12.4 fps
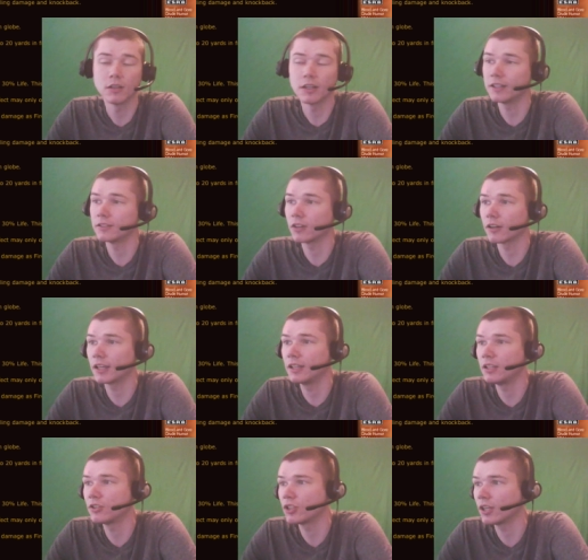against Arcane
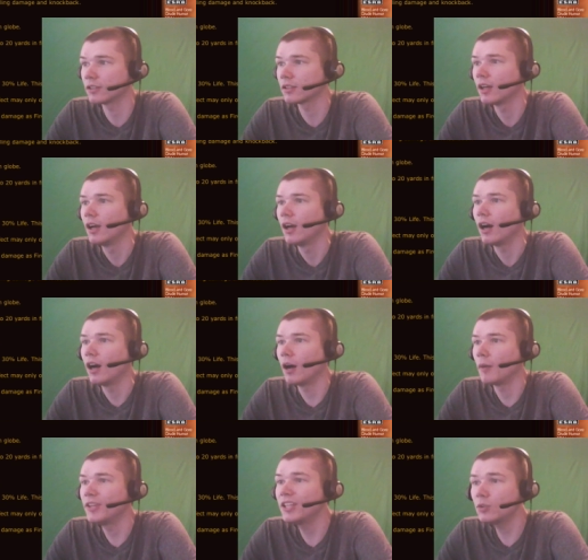Enchant.
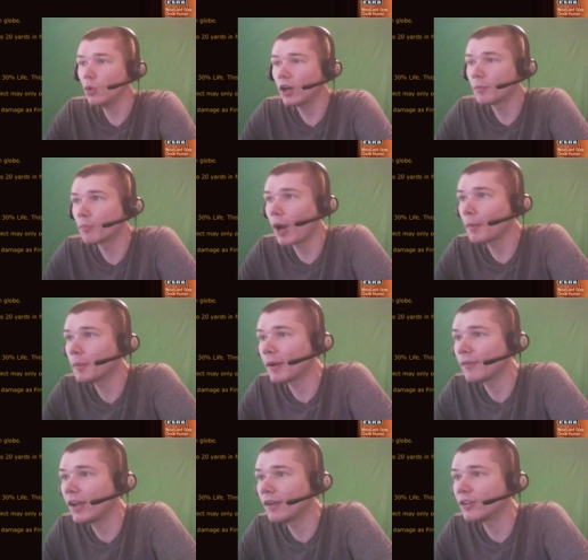Um, this one, probably my
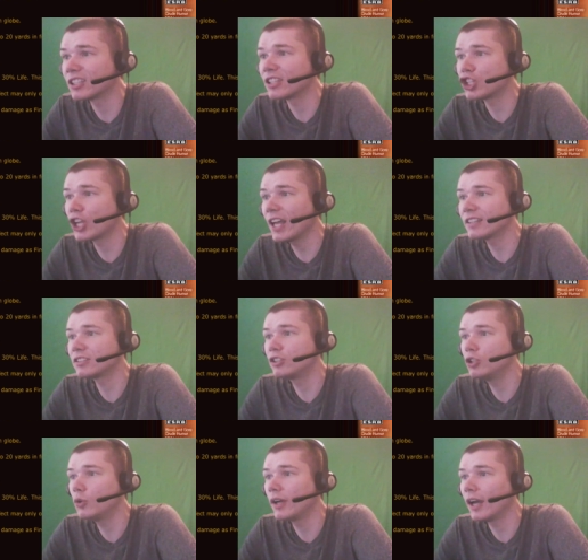favorite, chance
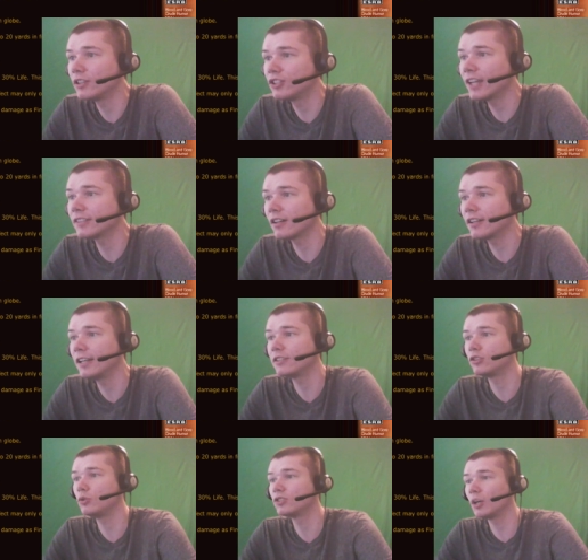to chance on hit
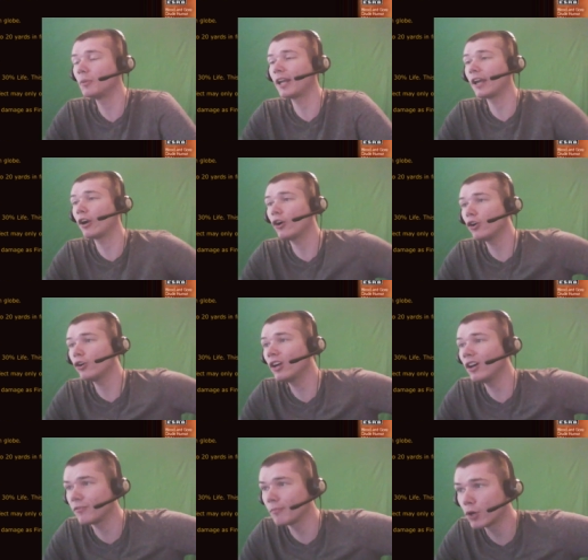to summon a herd
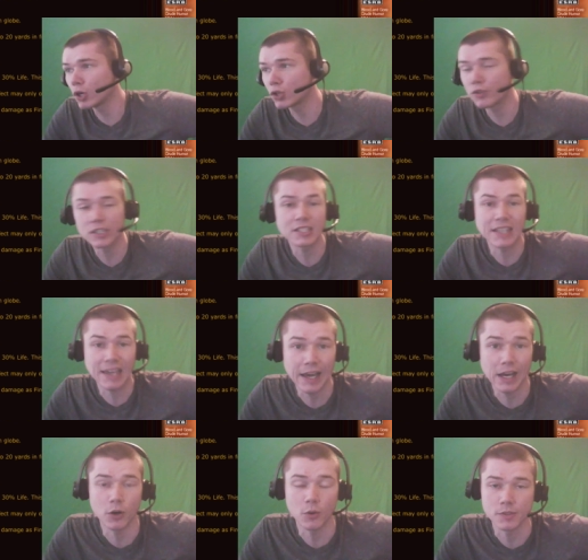of murderous
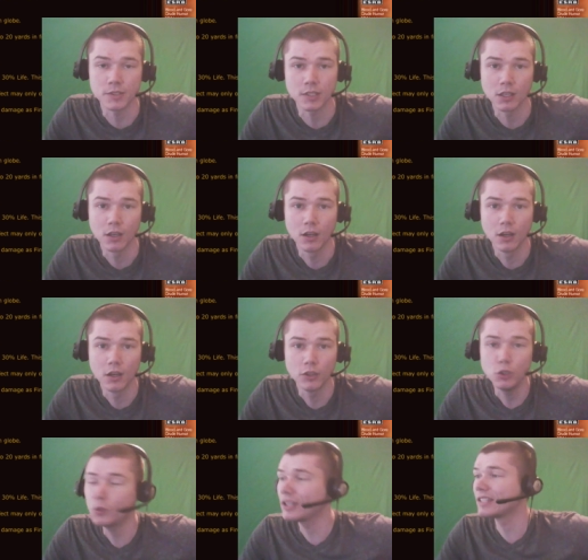cows.
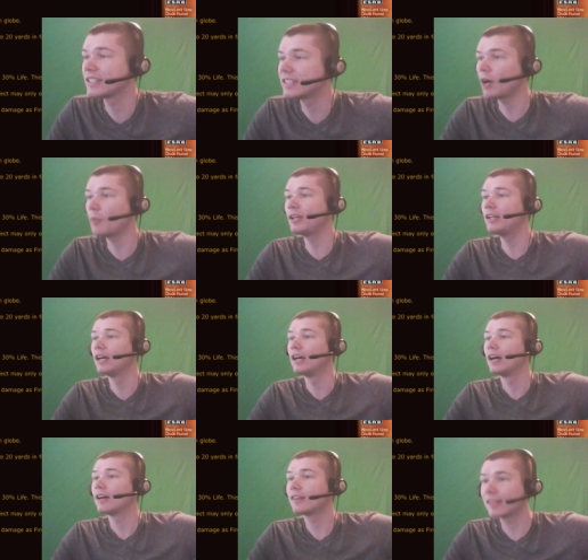You can summon
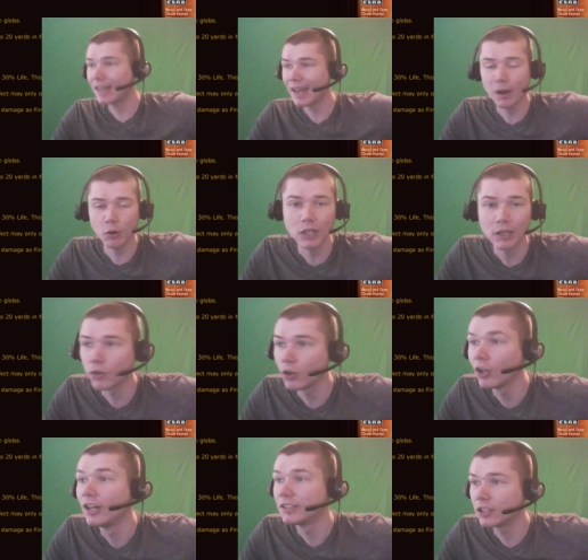the cow
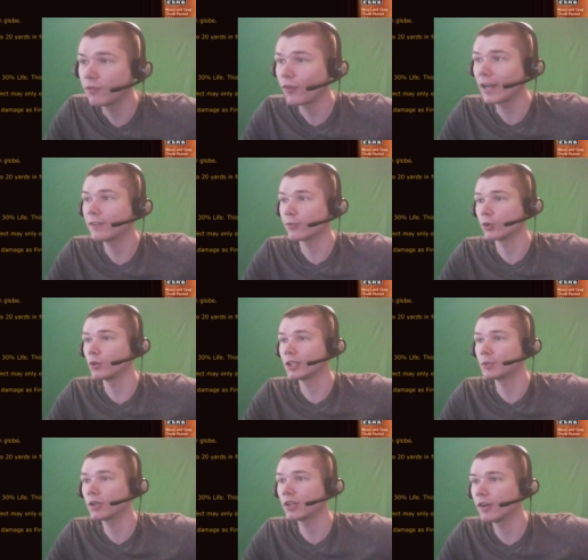level to fight for you.
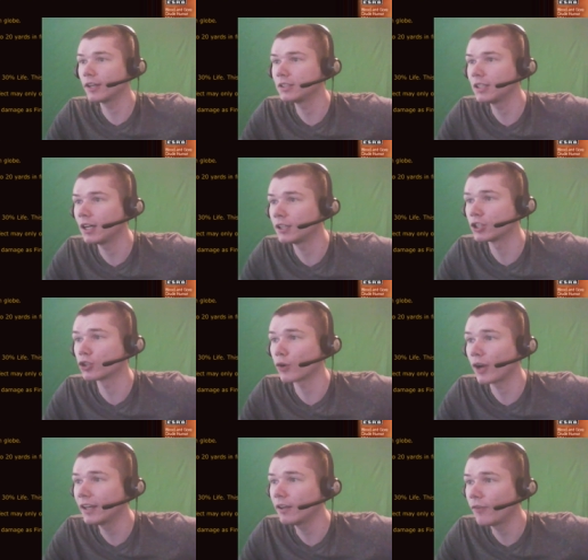That's pretty crazy. Uh,
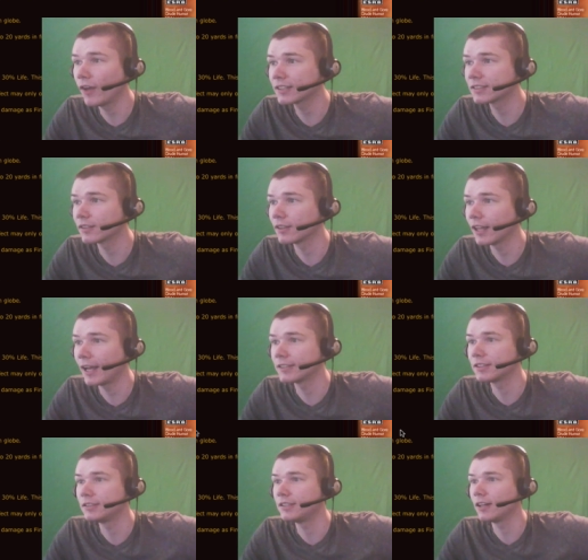shrine effects
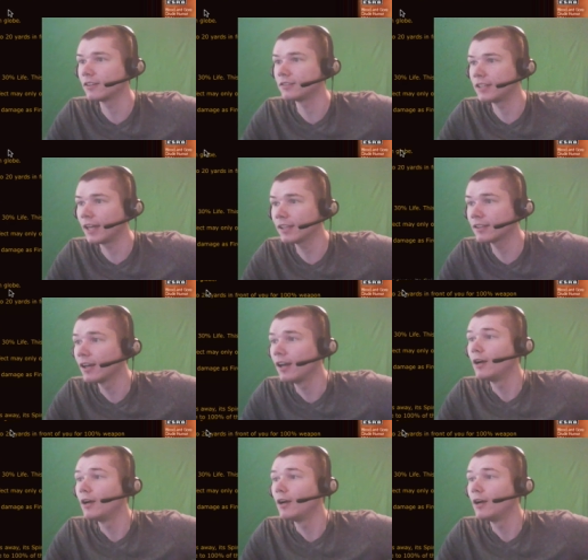last until death.